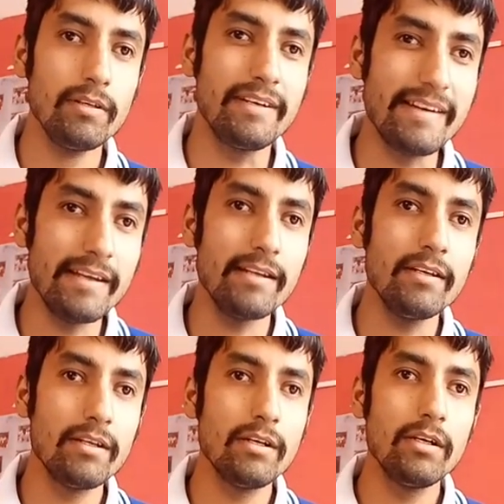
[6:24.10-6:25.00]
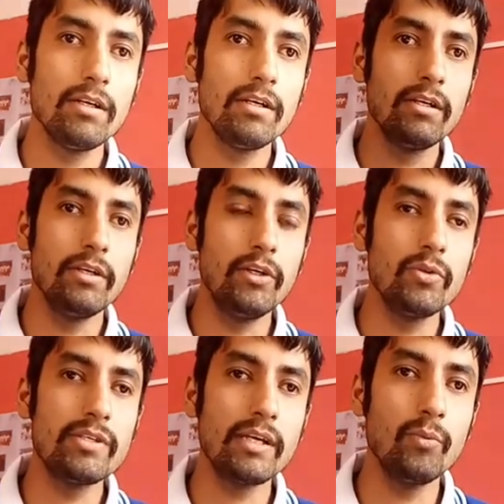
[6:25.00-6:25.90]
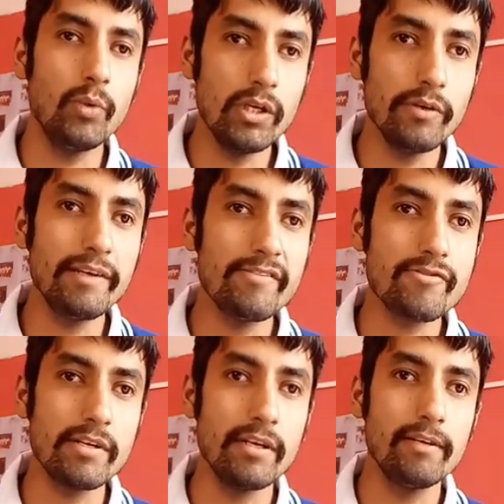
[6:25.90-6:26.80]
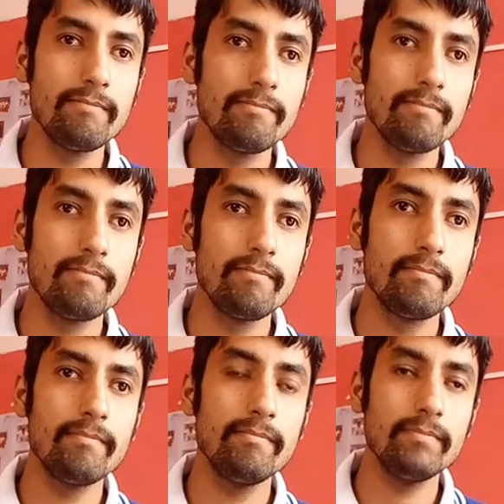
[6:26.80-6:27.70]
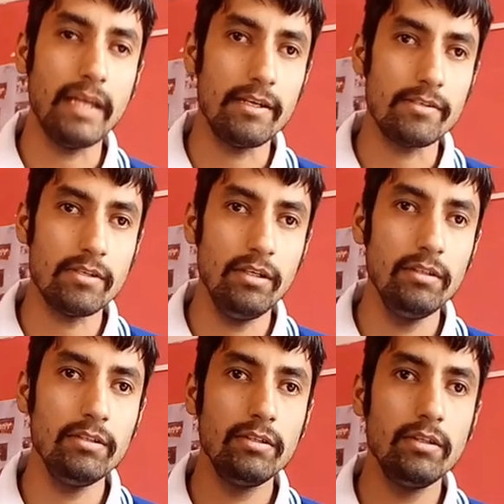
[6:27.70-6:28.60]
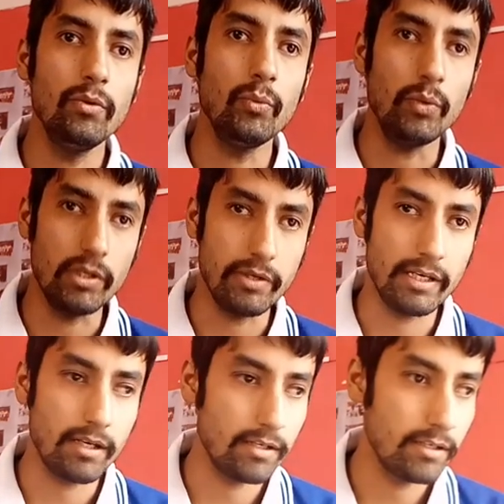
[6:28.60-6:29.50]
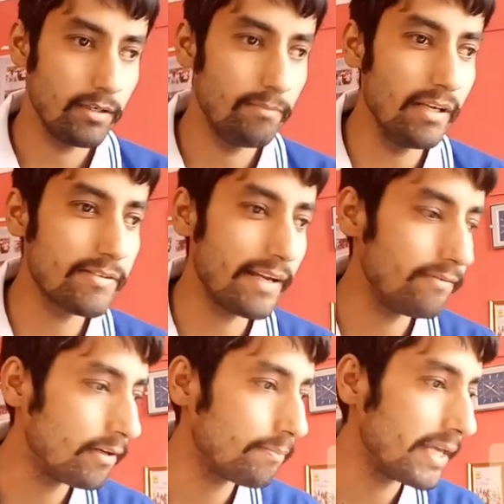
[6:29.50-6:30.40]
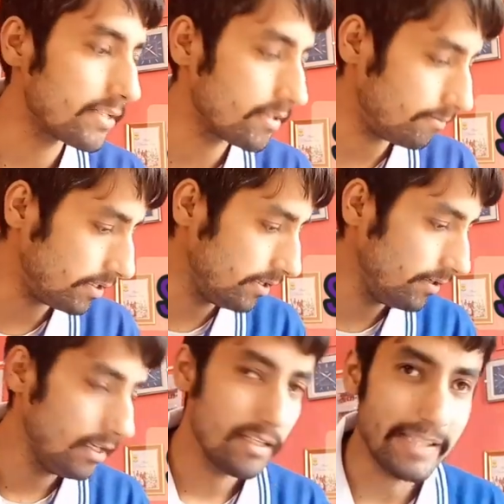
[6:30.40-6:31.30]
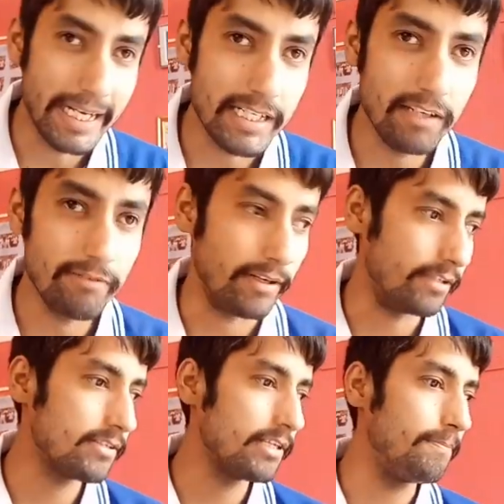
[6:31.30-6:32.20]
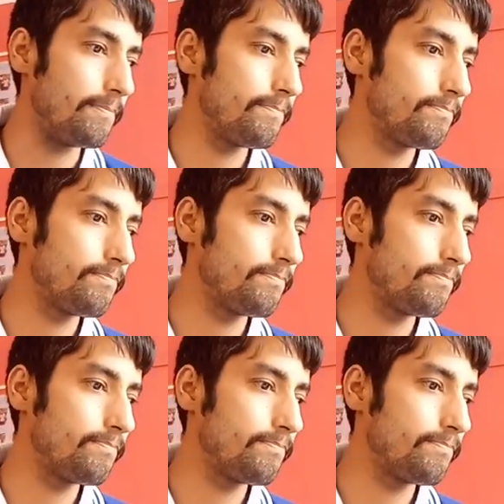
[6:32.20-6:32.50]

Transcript: grain using winnowing tray, that is called winnowing. Please refer page number 30 for the same.